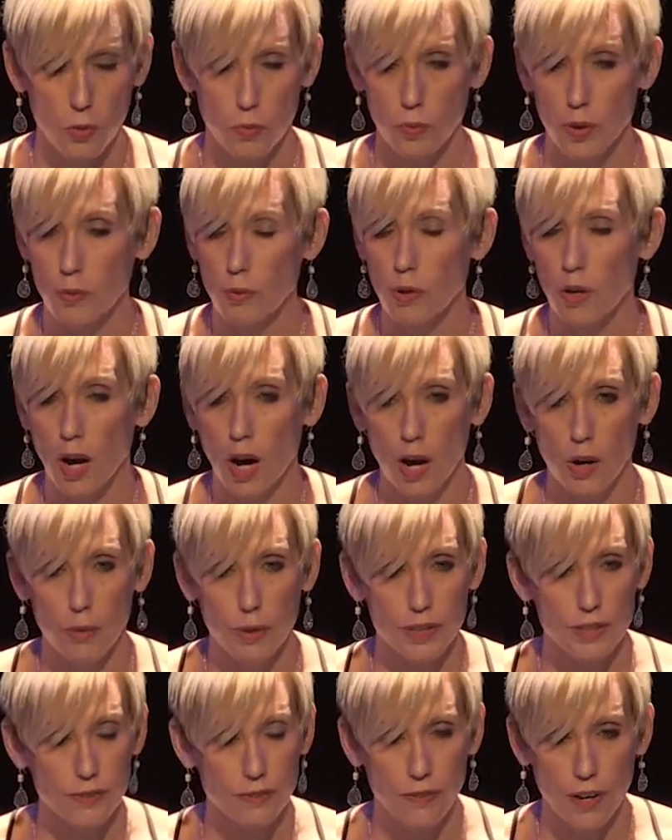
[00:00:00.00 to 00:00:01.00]
We will
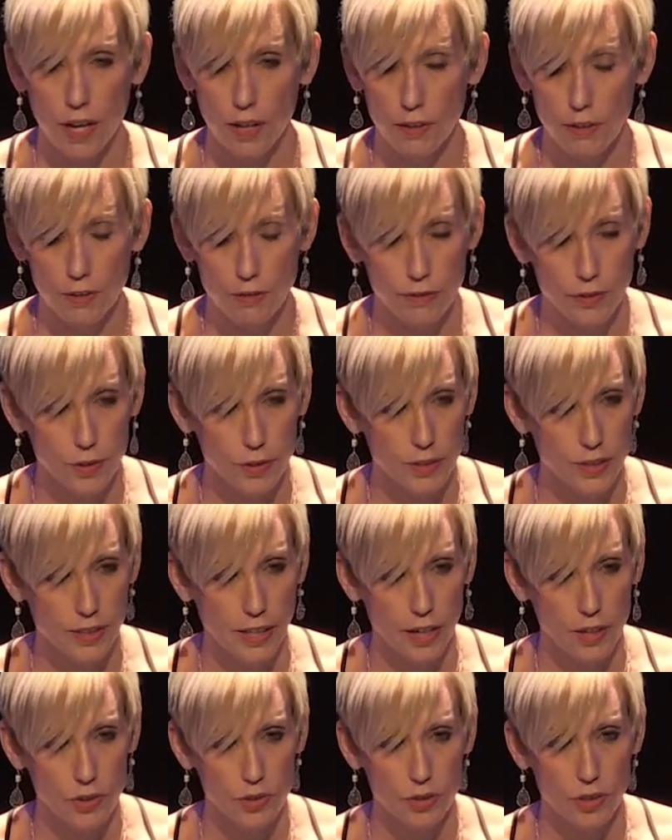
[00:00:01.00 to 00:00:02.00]
always follow the food
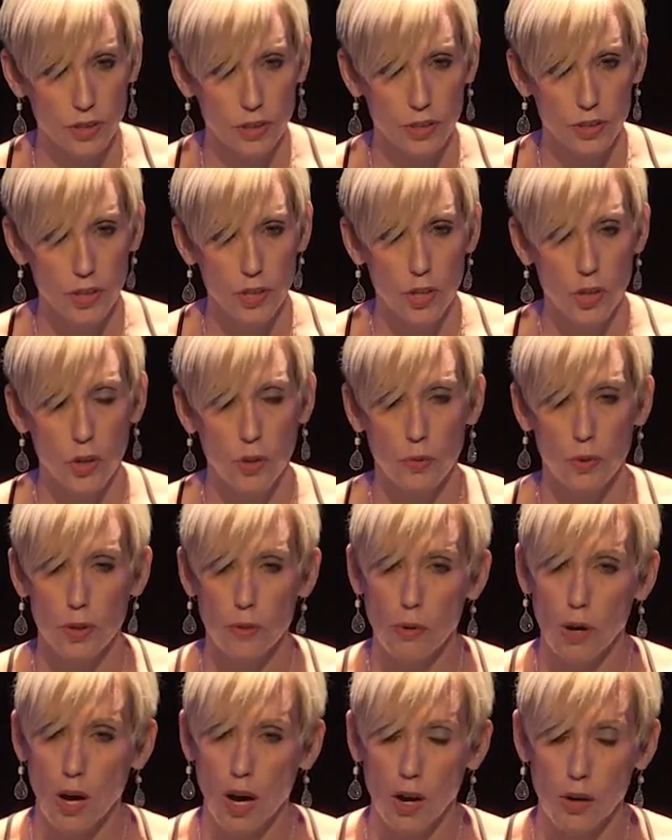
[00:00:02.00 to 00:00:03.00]
schedule. We
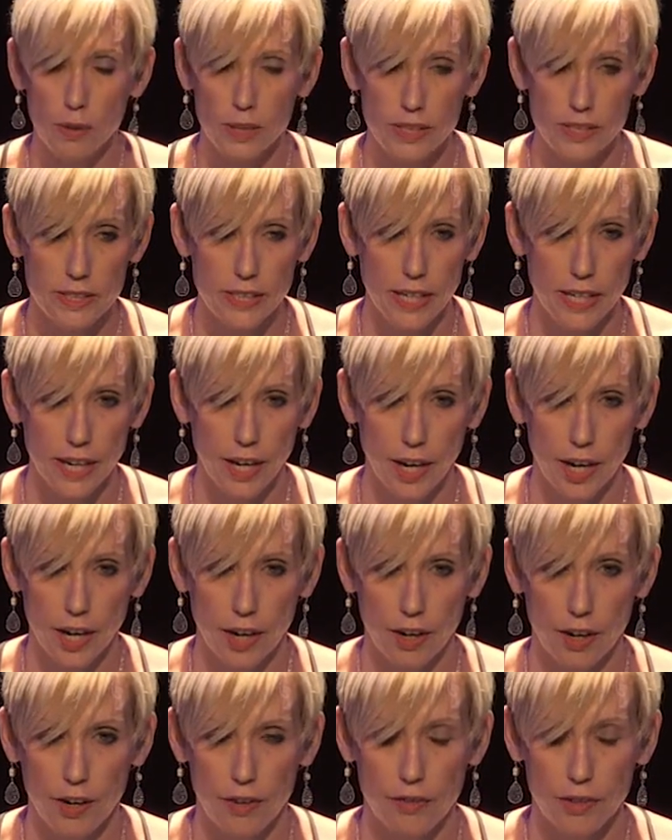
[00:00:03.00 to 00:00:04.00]
will always take
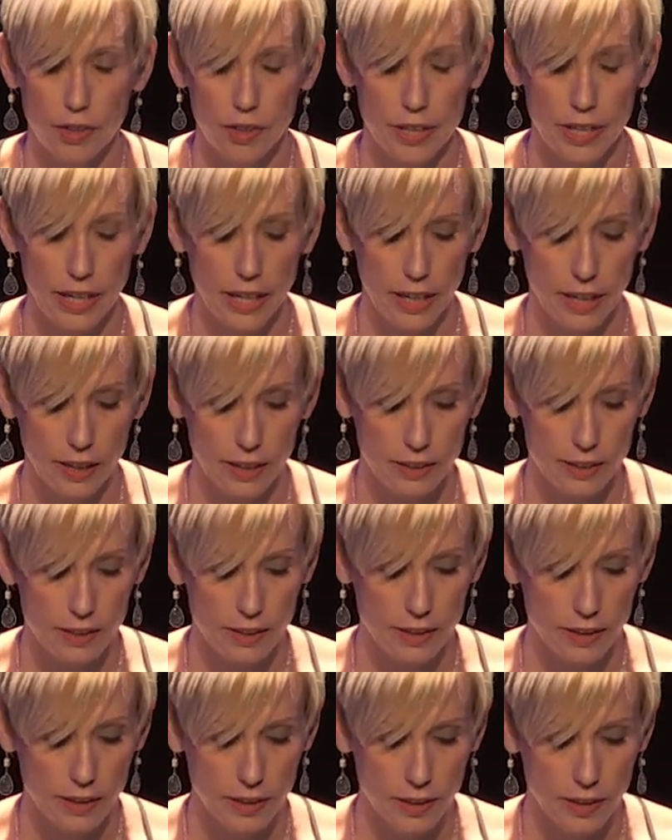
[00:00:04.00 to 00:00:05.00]
care of your
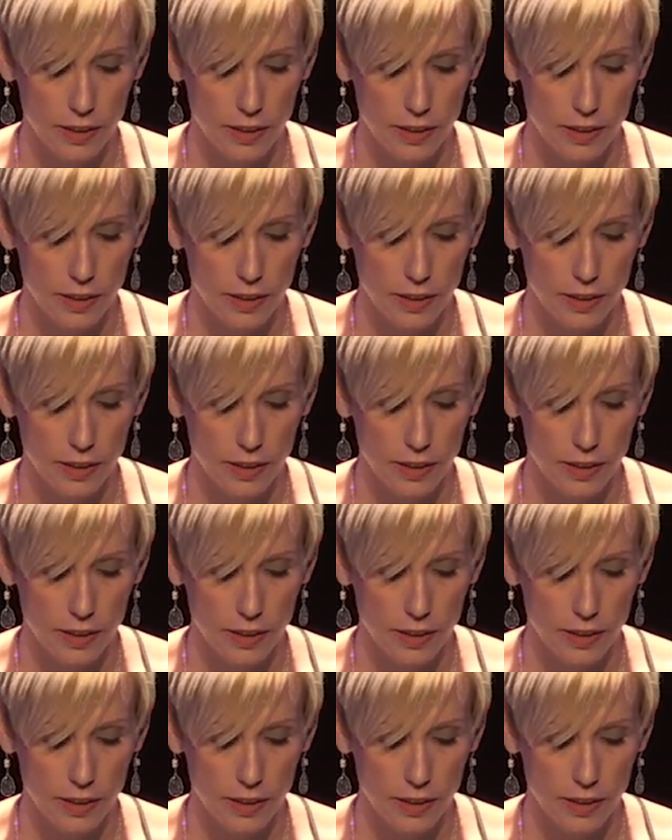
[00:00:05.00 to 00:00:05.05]
needs.